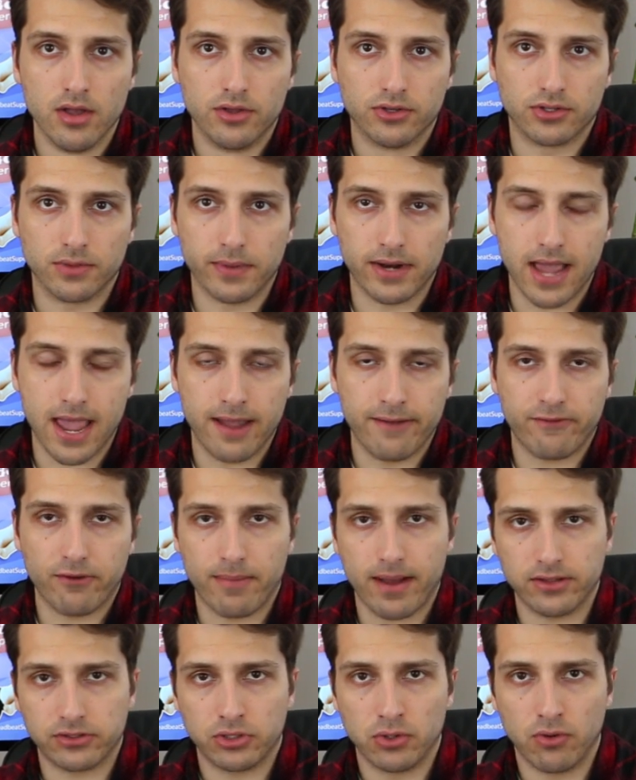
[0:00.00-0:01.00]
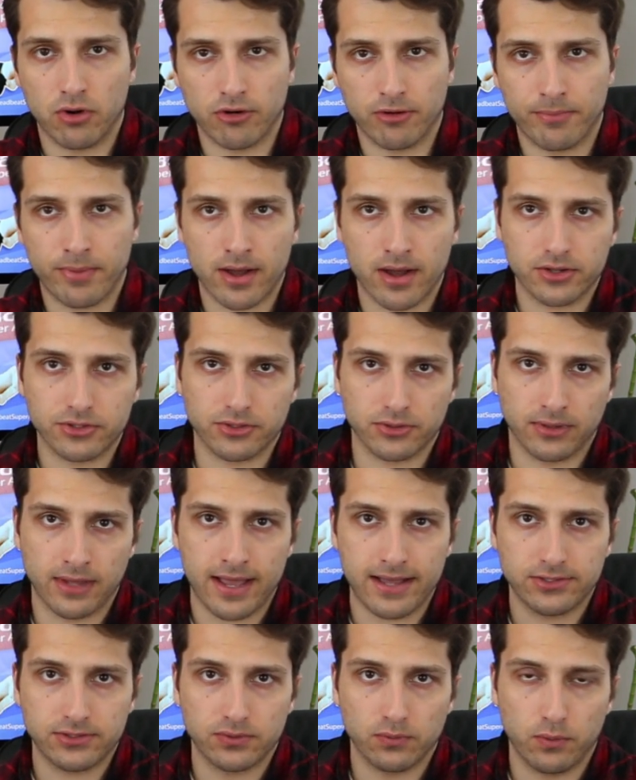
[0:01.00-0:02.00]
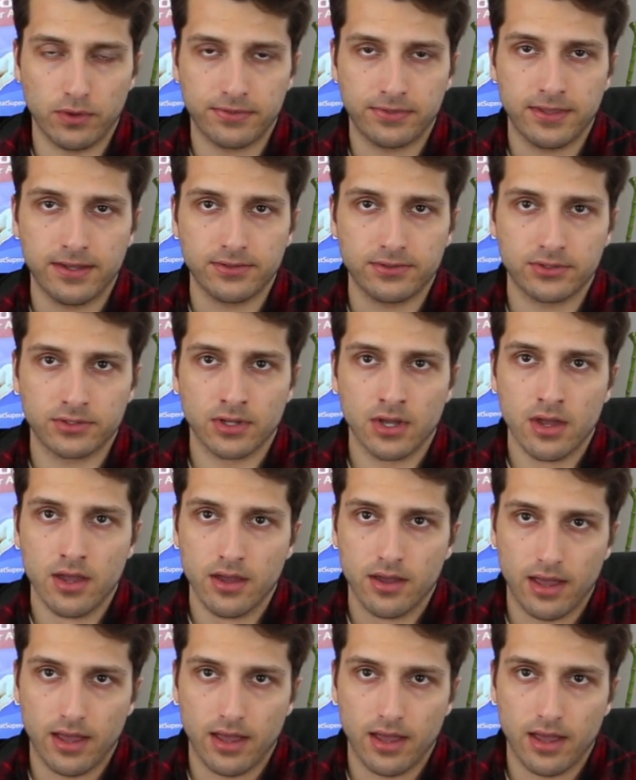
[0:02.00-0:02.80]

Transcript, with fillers: So I'm going to aim for about 200 bucks or less with this.